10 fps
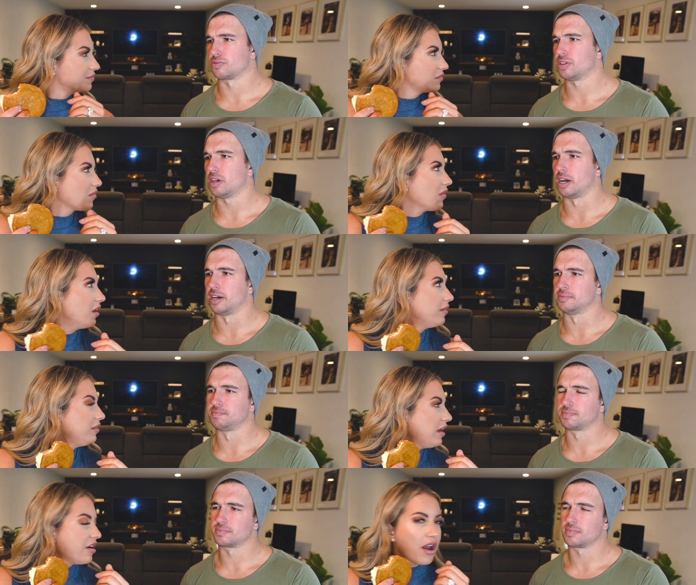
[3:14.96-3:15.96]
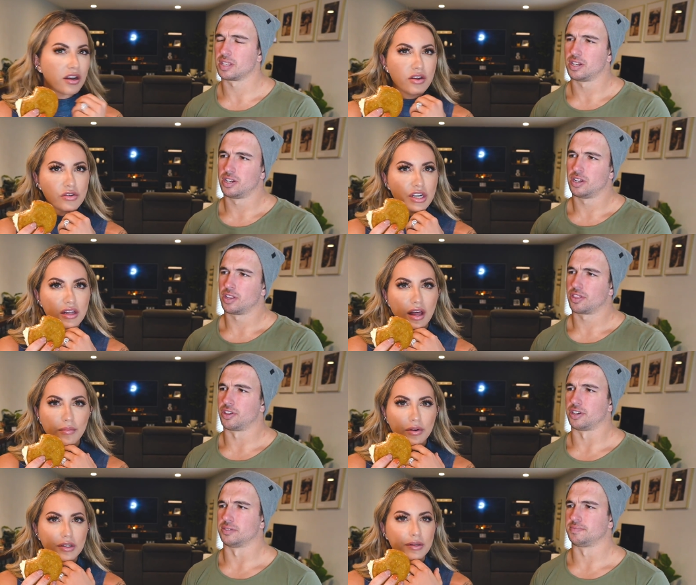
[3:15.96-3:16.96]
Speaker 1: of it. Um,
Speaker 2: yeah, you're not a huge key lime.
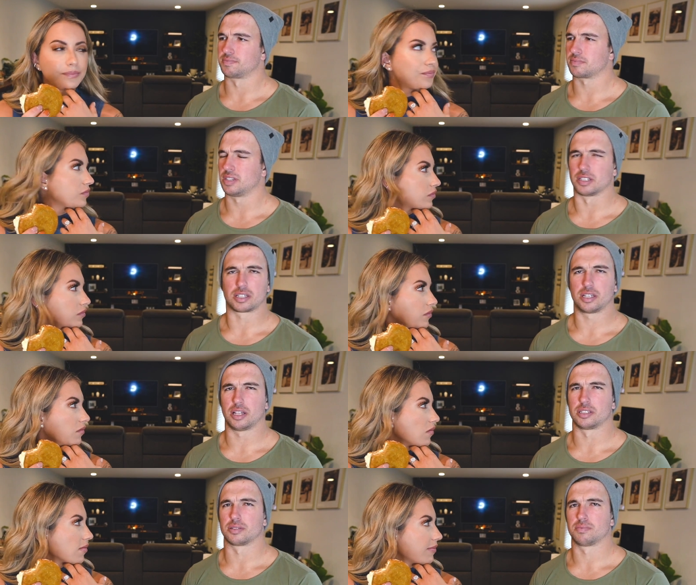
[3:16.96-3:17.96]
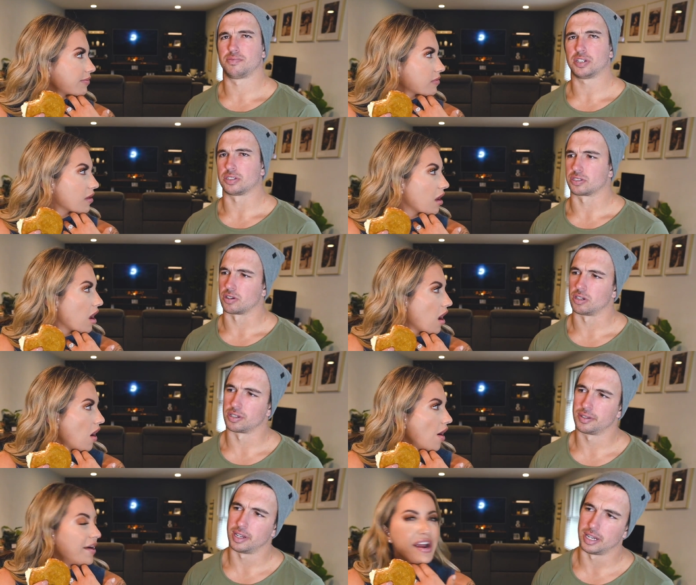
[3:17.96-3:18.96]
The,
Speaker 1: yeah, the key lime's fairly strong.
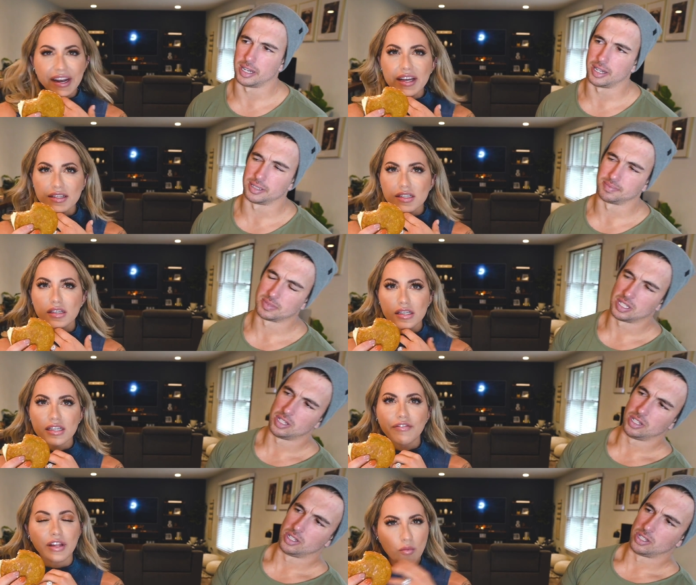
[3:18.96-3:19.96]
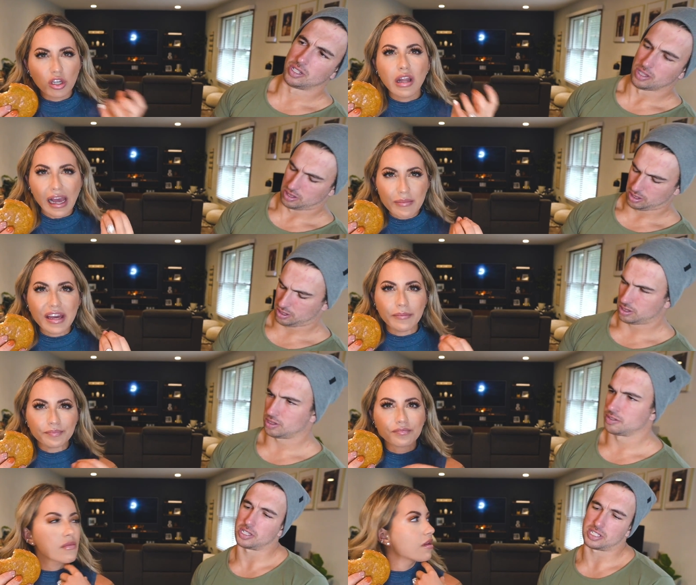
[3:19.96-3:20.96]
Uh, it
Speaker 2: is. It's definitely more limey.
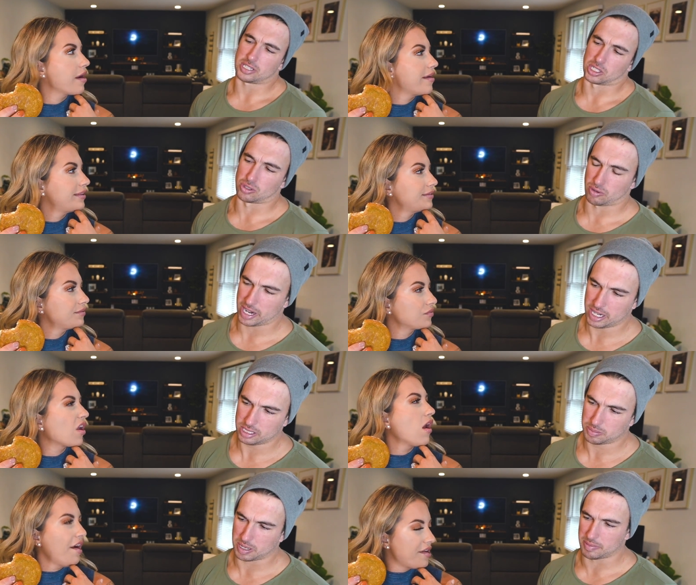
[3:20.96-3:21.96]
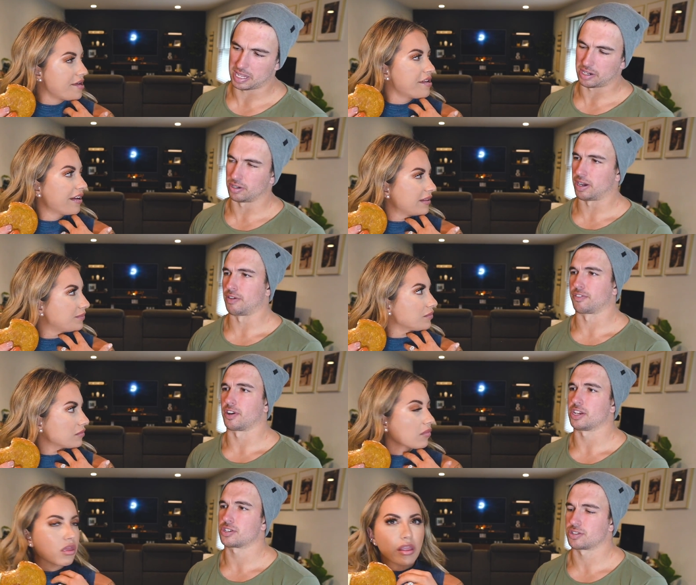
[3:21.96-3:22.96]
Speaker 1: It's not the greatest, but I mean, I don't know how
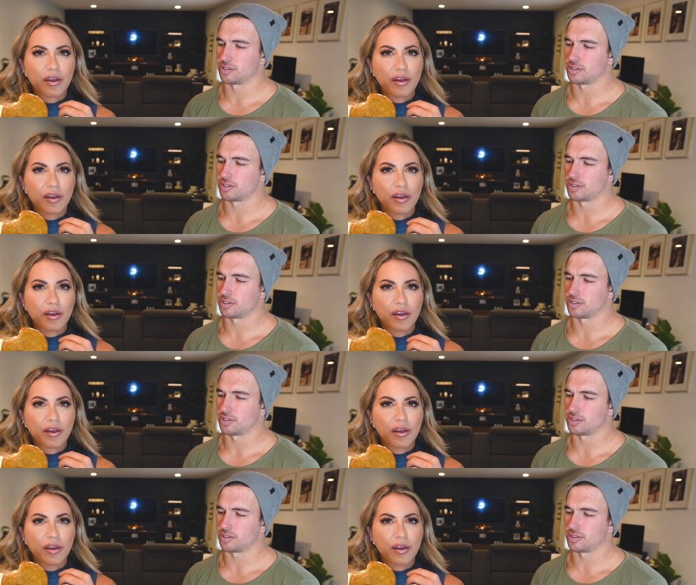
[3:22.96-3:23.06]
fresh